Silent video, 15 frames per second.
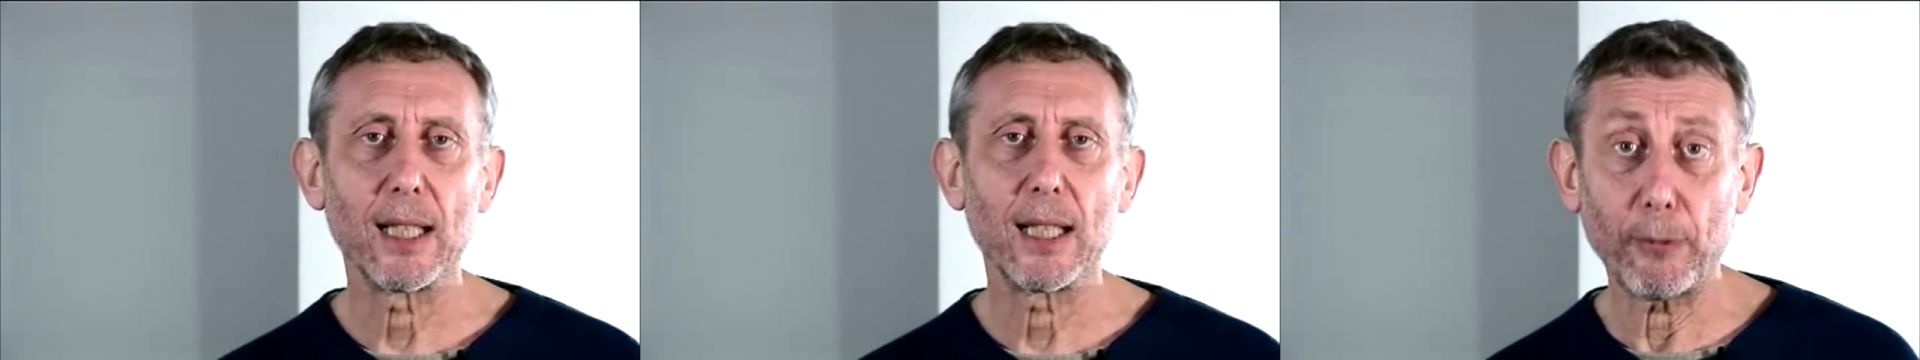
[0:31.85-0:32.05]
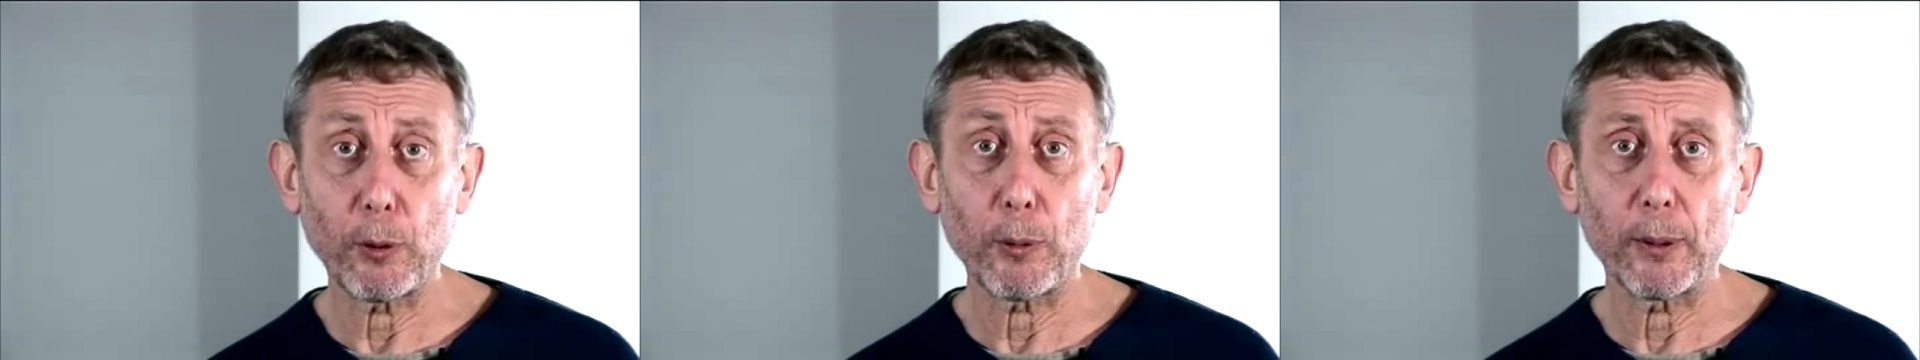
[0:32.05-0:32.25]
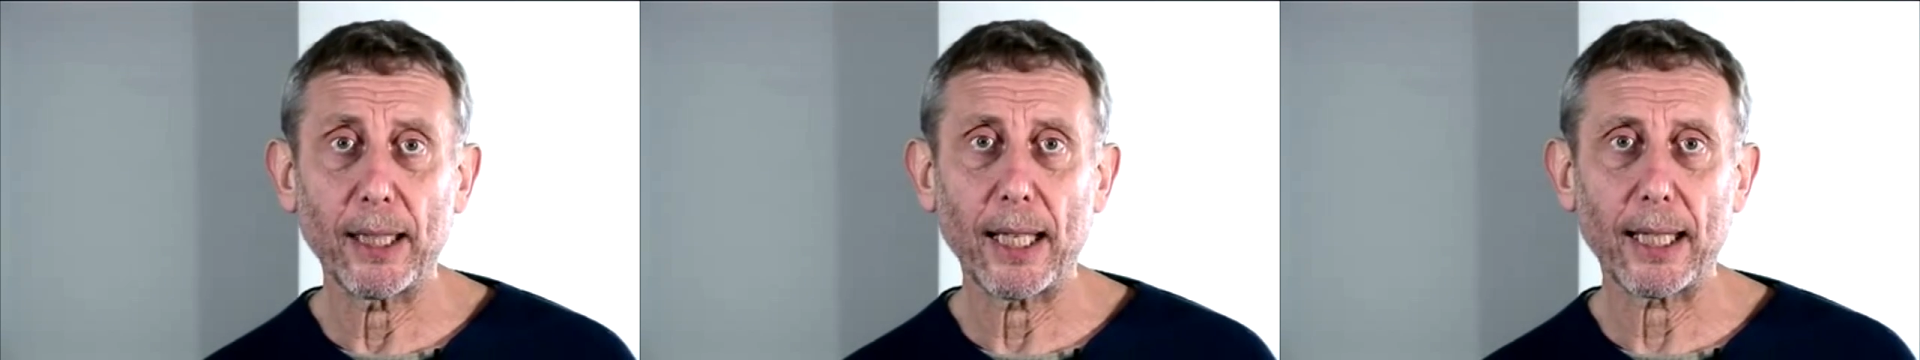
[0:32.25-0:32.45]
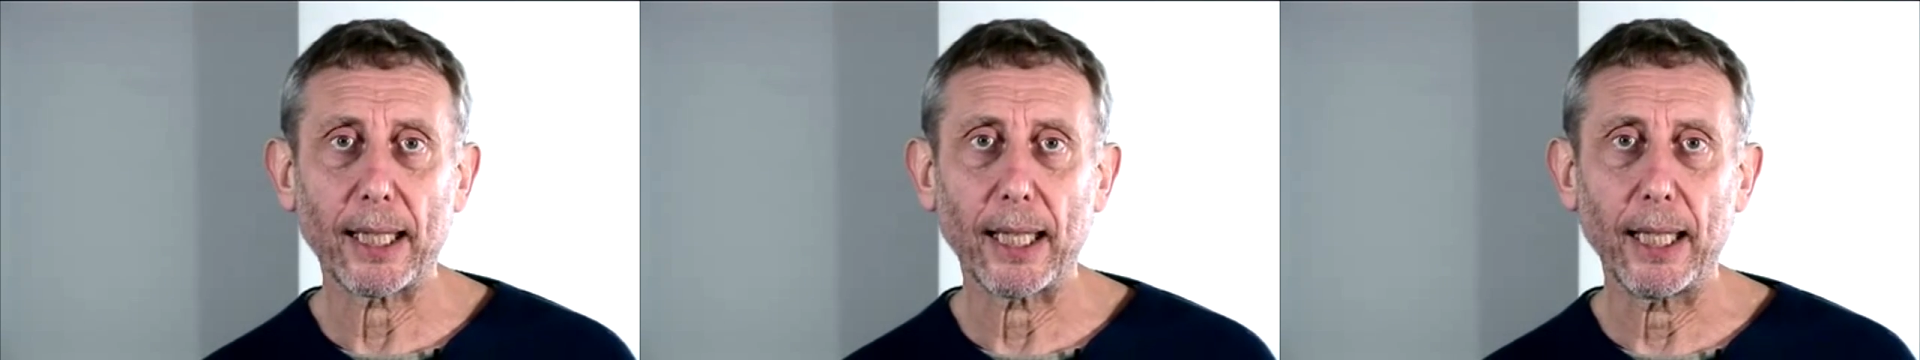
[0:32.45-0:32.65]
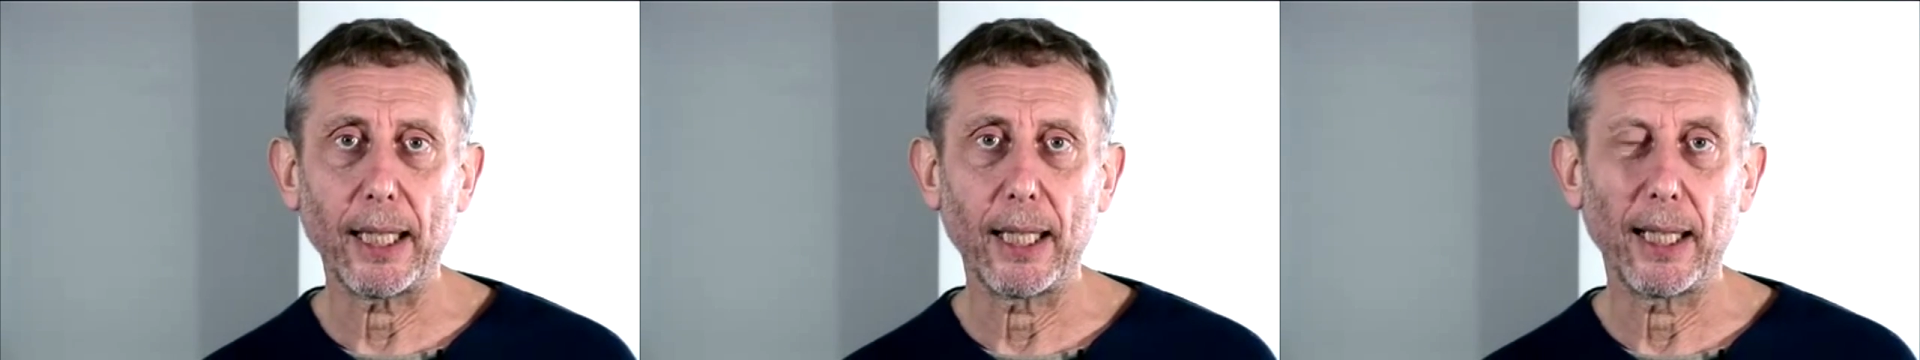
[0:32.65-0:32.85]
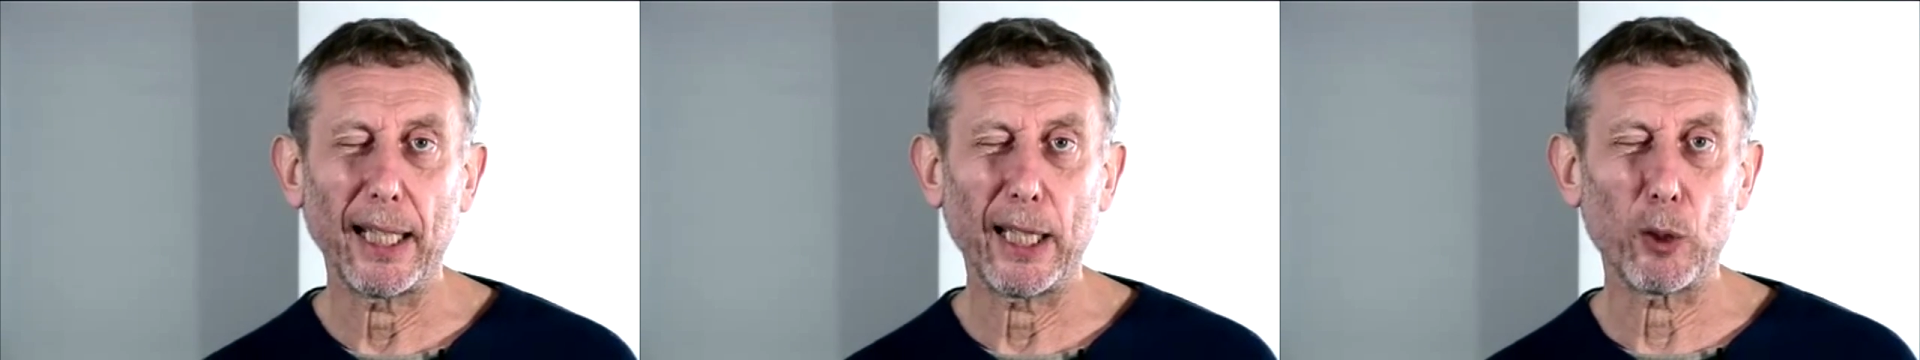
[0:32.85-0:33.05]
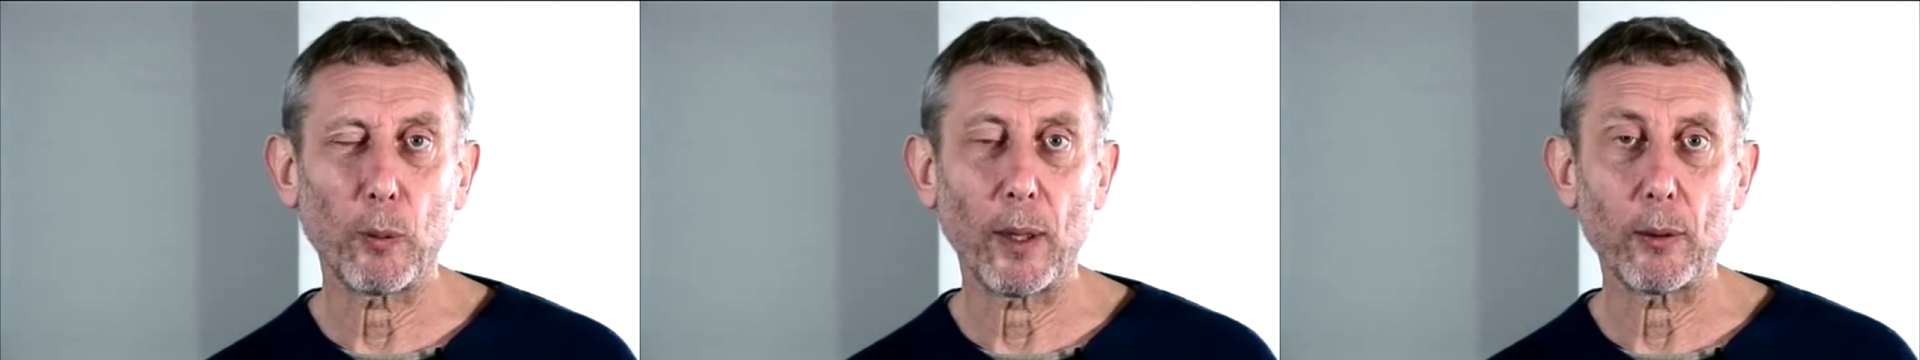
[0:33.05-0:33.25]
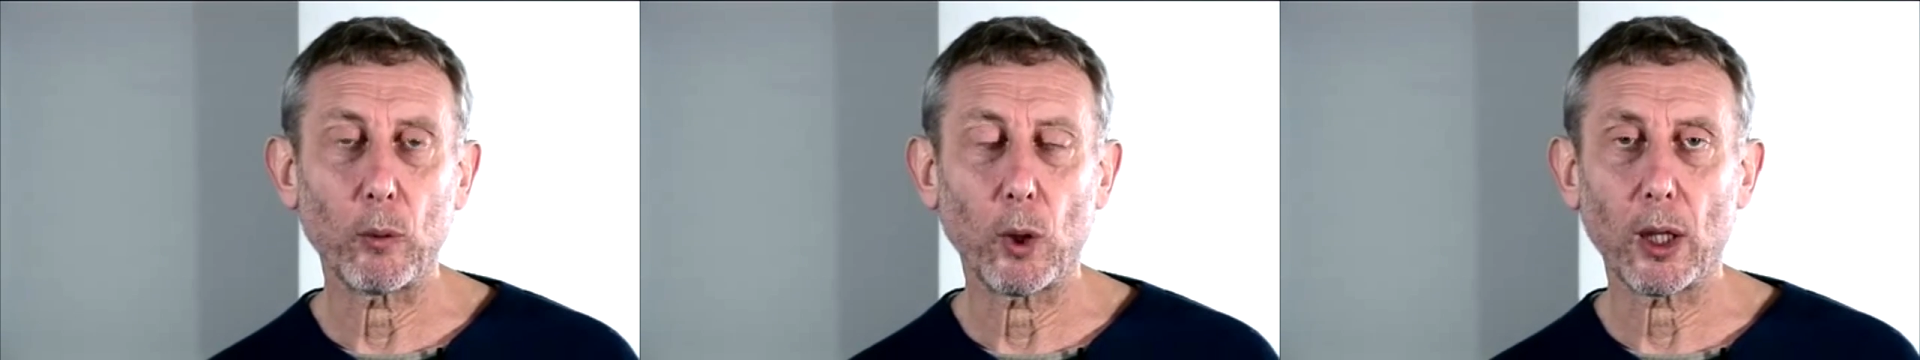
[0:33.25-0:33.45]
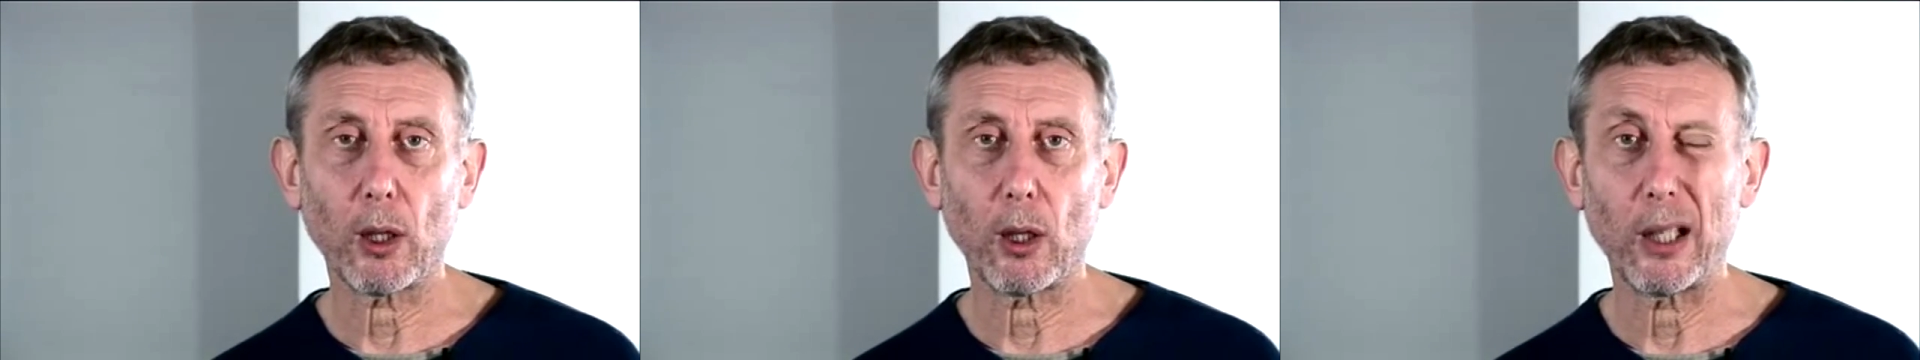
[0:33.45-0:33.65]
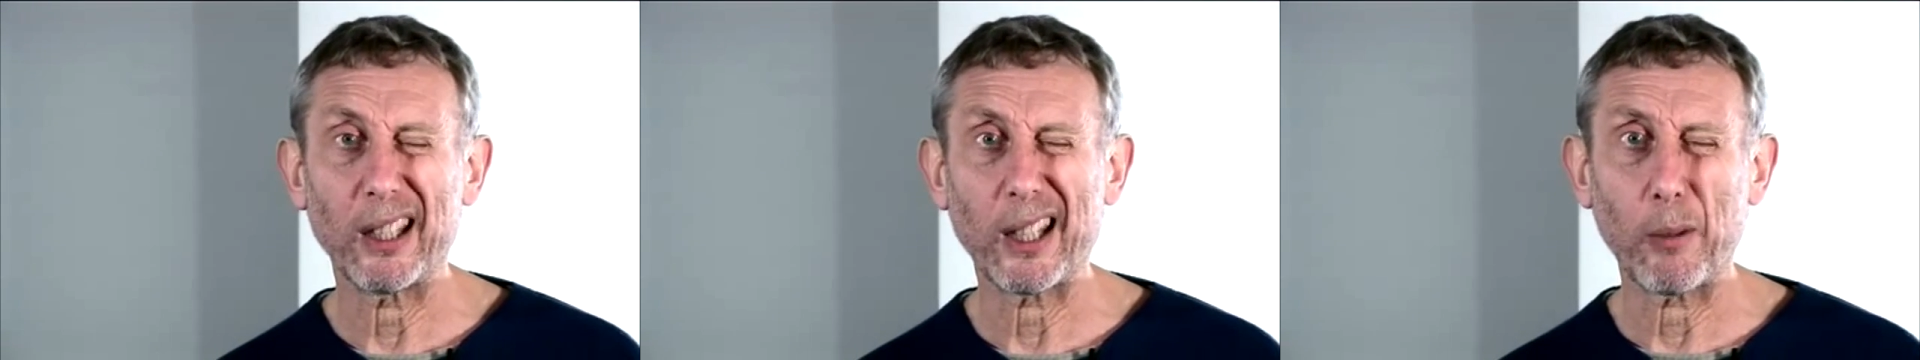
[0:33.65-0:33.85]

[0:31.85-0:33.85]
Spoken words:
If we were lucky, he'd wink one eye,